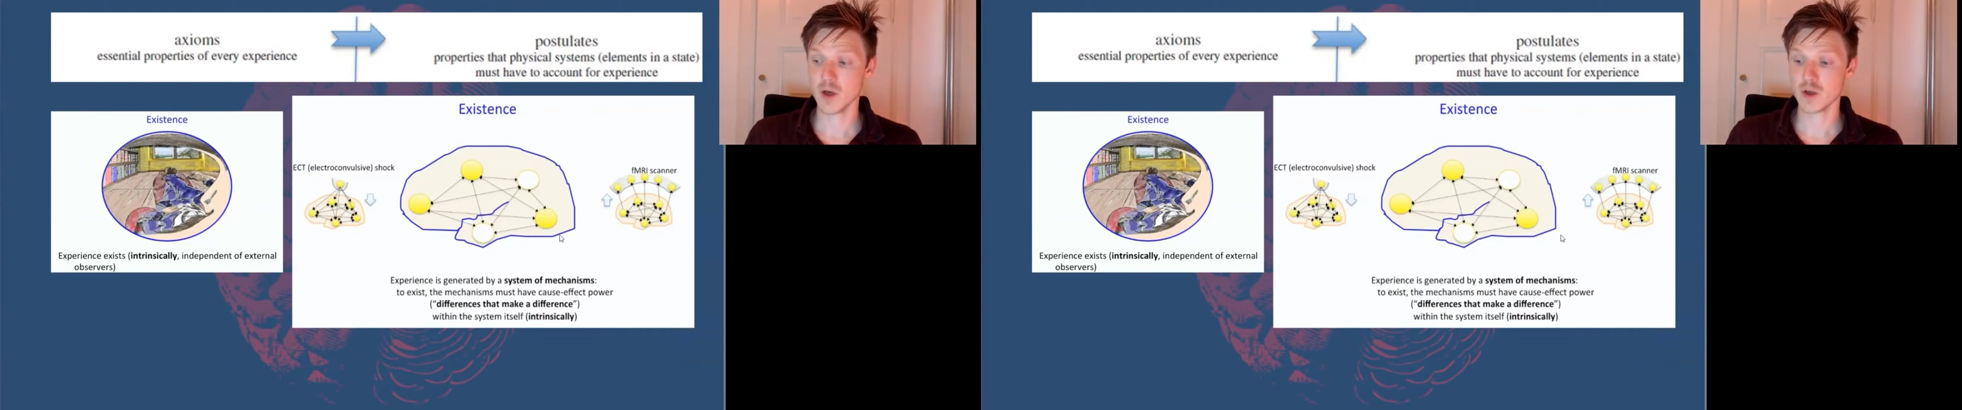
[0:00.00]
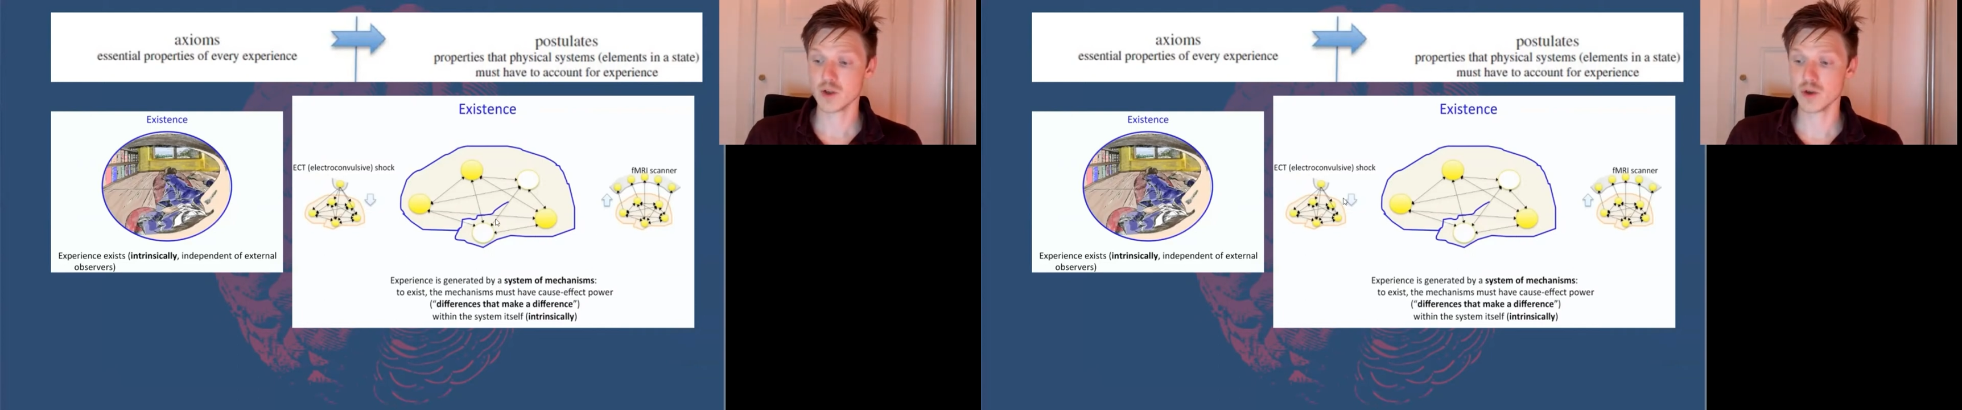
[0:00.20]

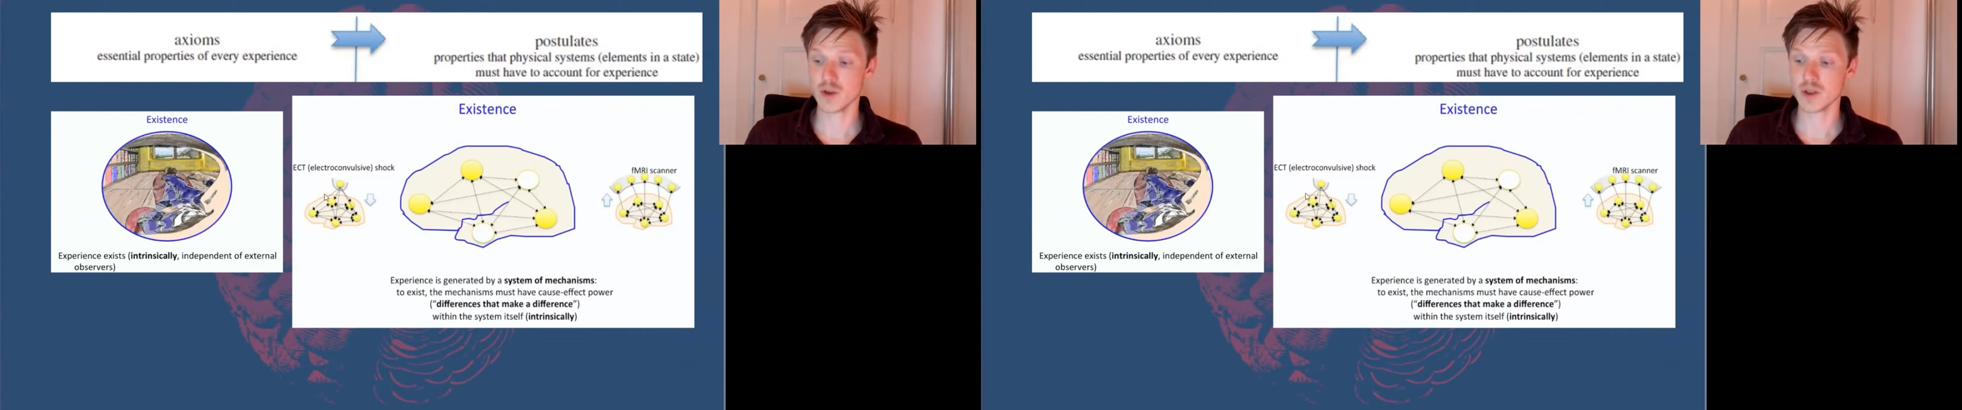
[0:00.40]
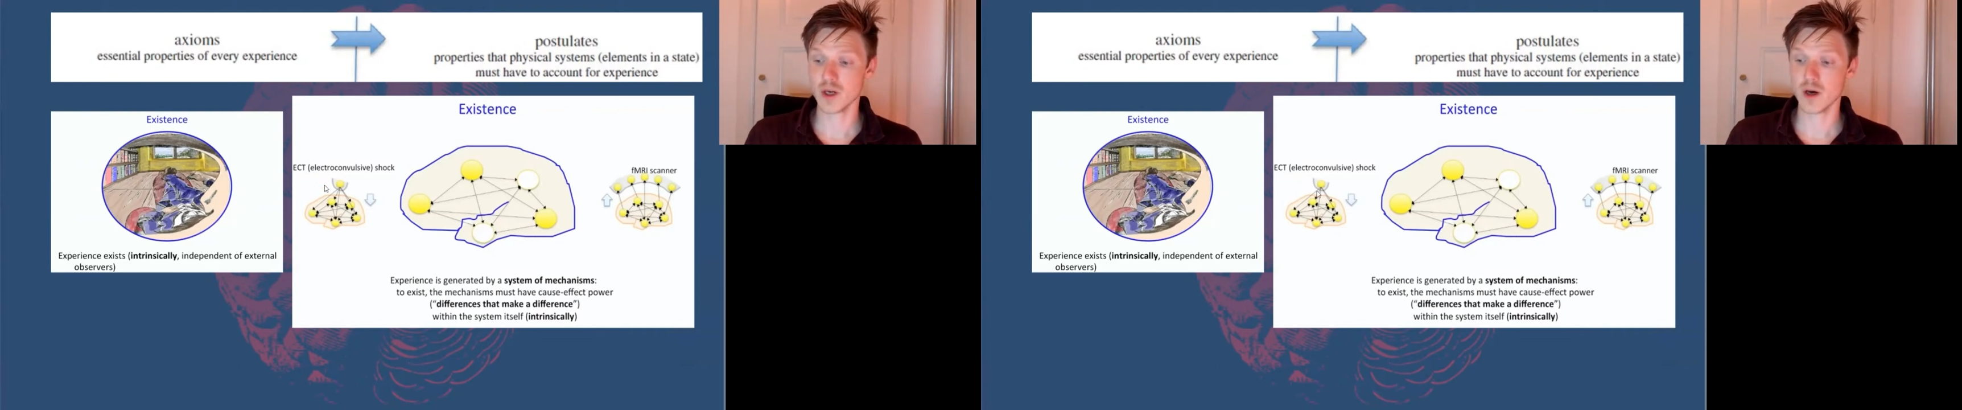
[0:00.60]

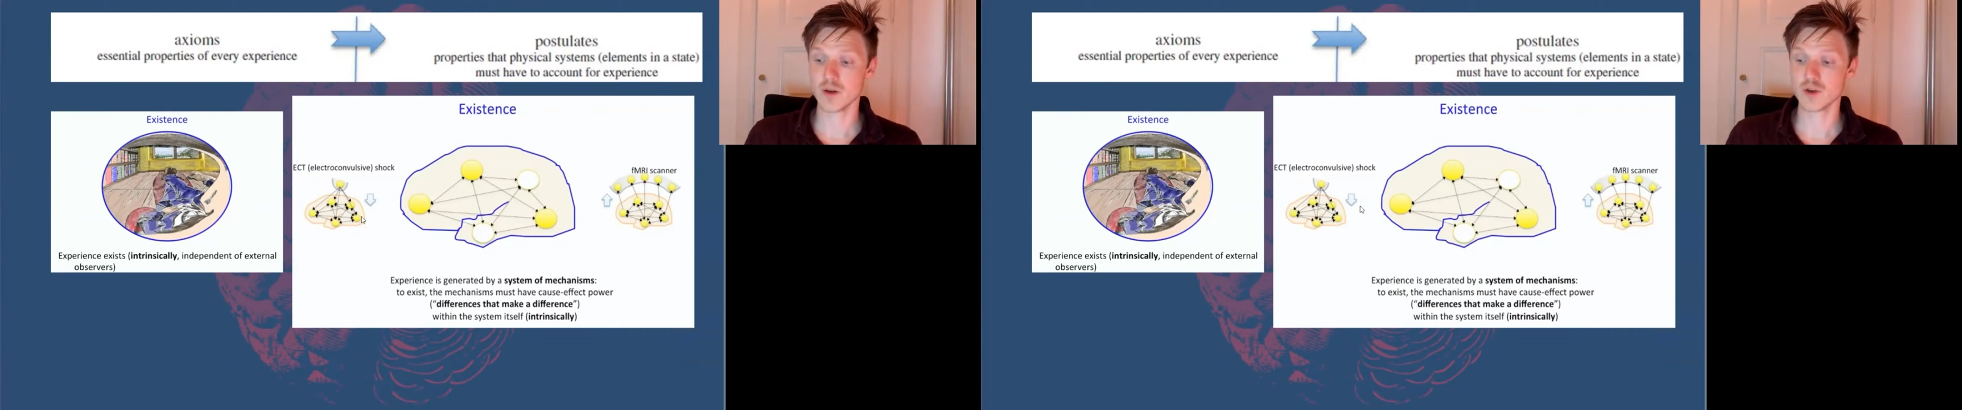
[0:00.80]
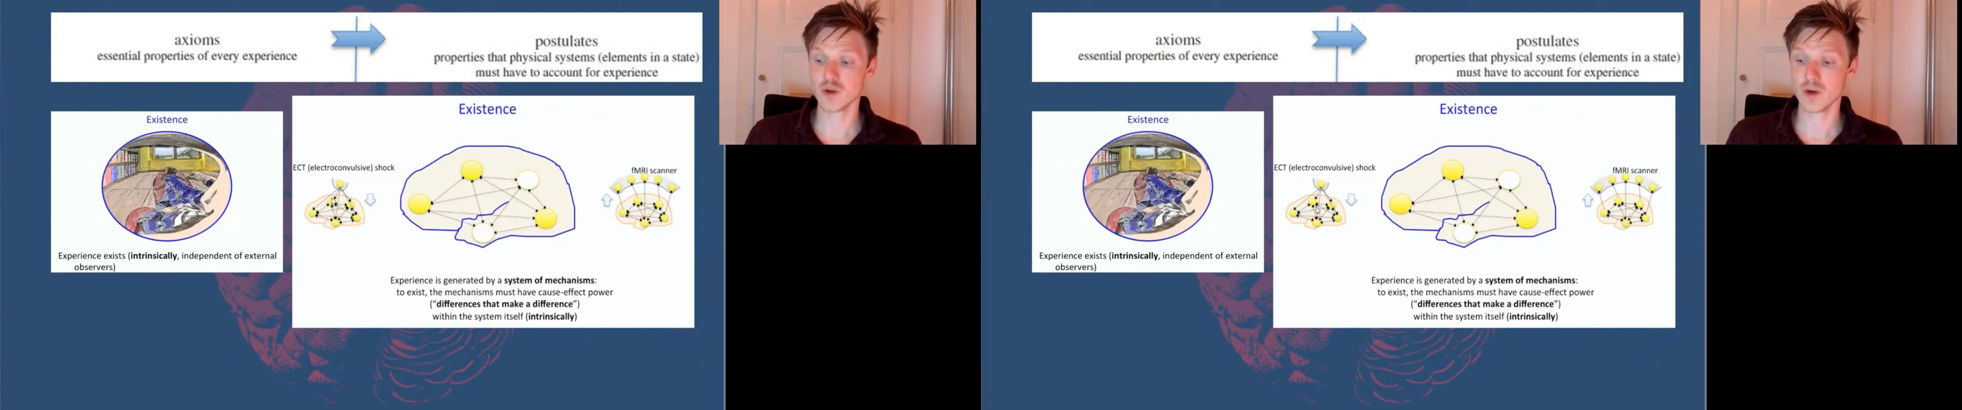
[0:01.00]
should
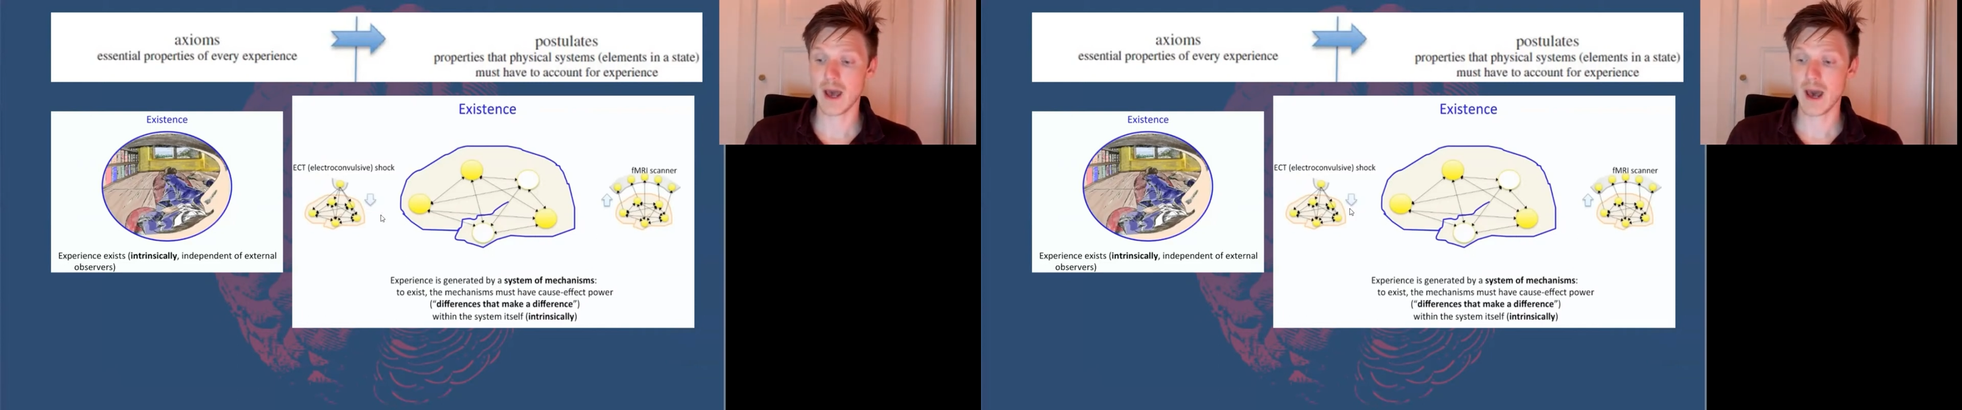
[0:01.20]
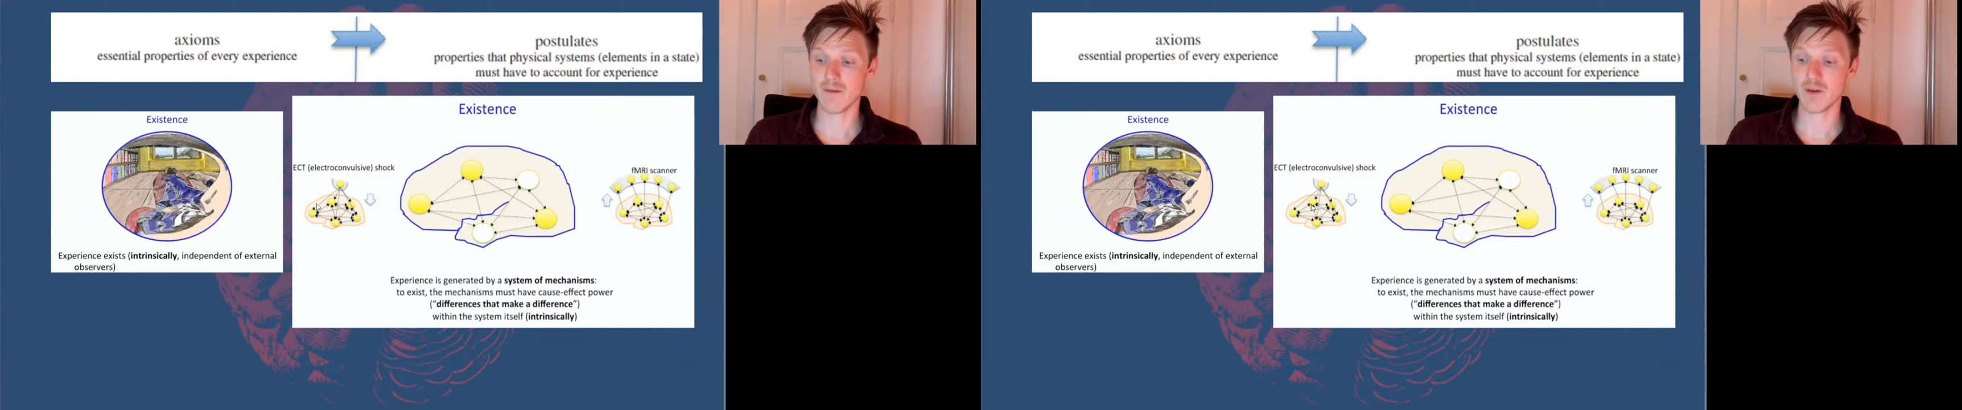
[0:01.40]

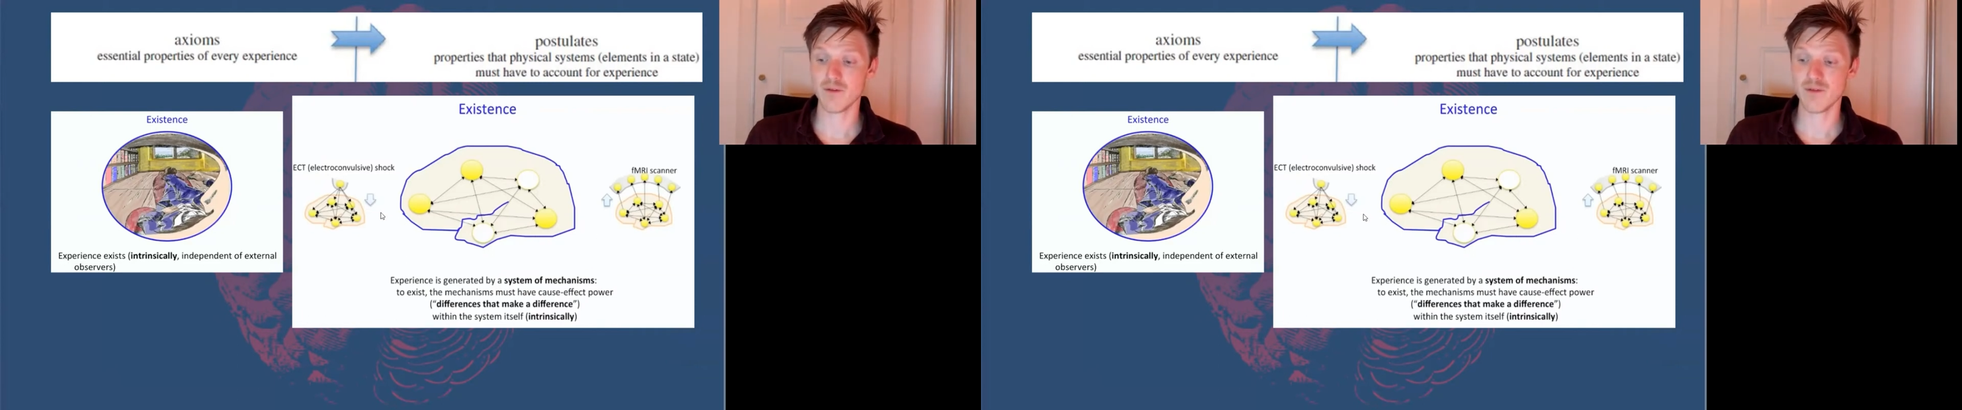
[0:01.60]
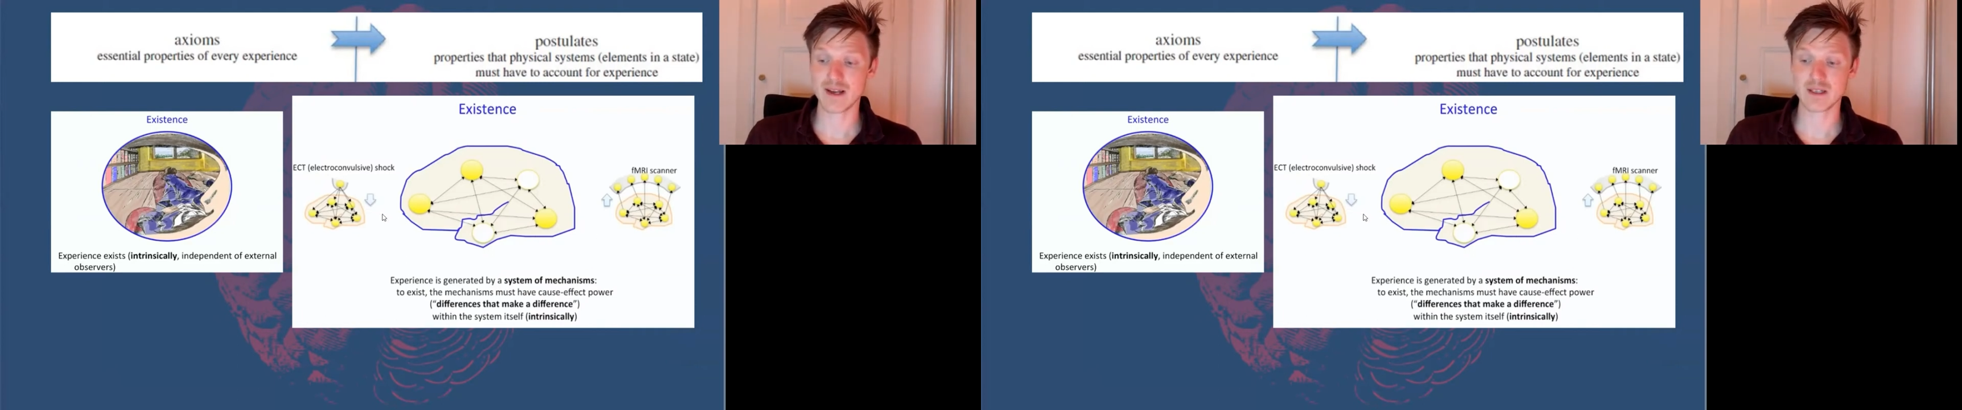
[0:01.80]
have
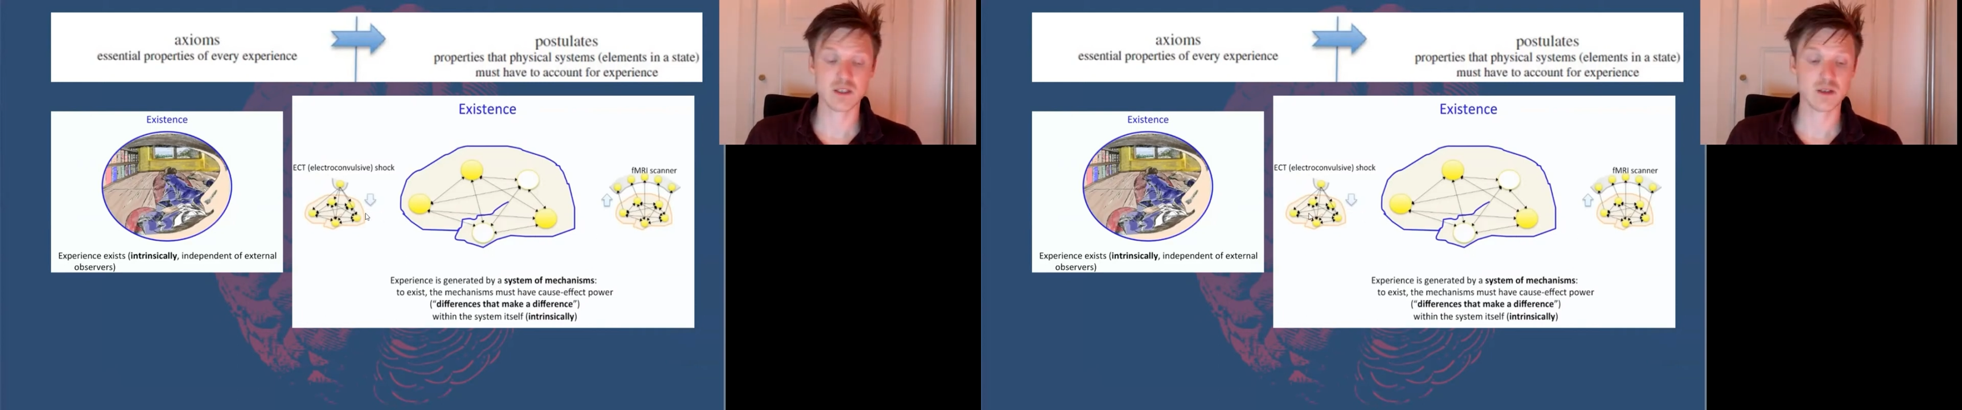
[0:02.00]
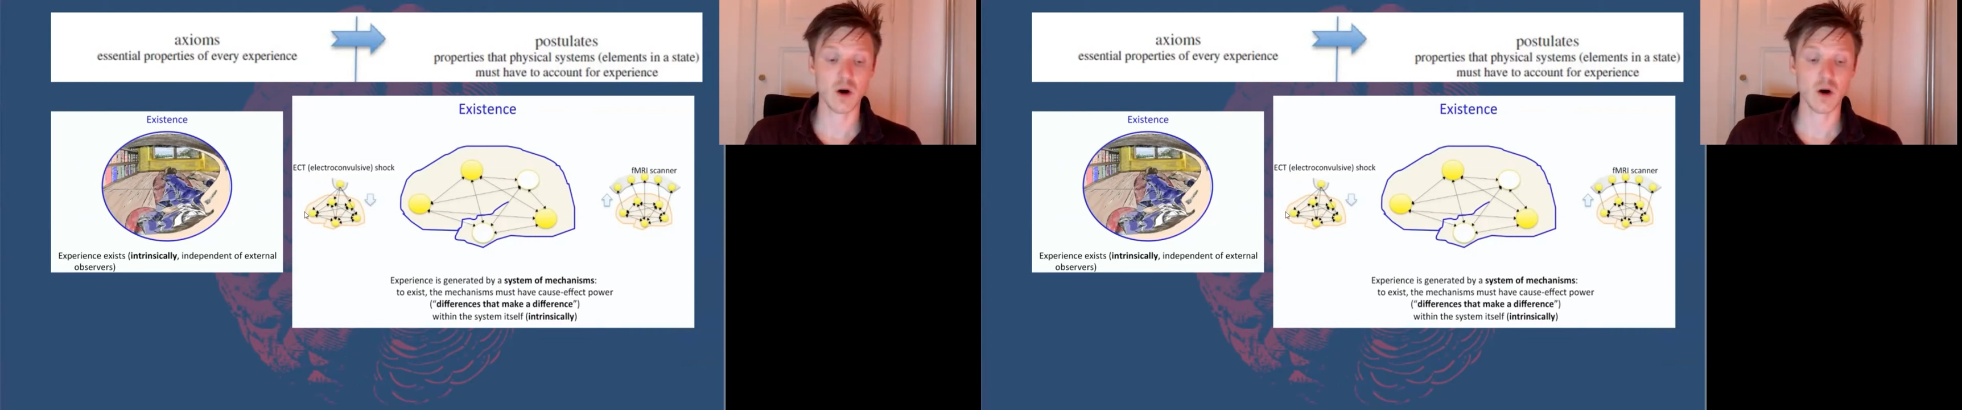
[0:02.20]
effects